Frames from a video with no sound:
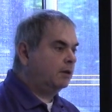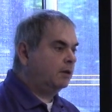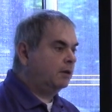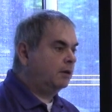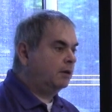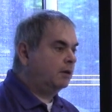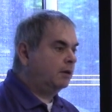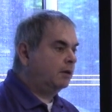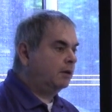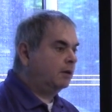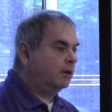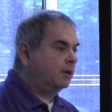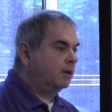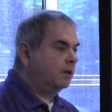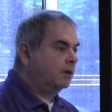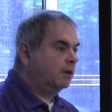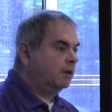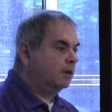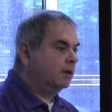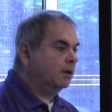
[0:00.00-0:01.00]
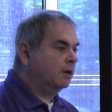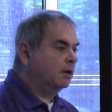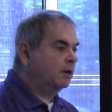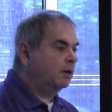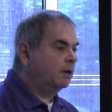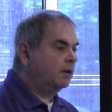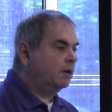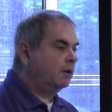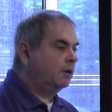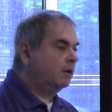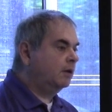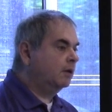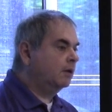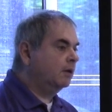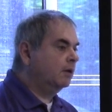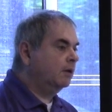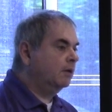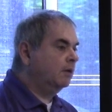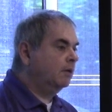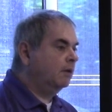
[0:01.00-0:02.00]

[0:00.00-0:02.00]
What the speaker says: No one is speaking in this clip.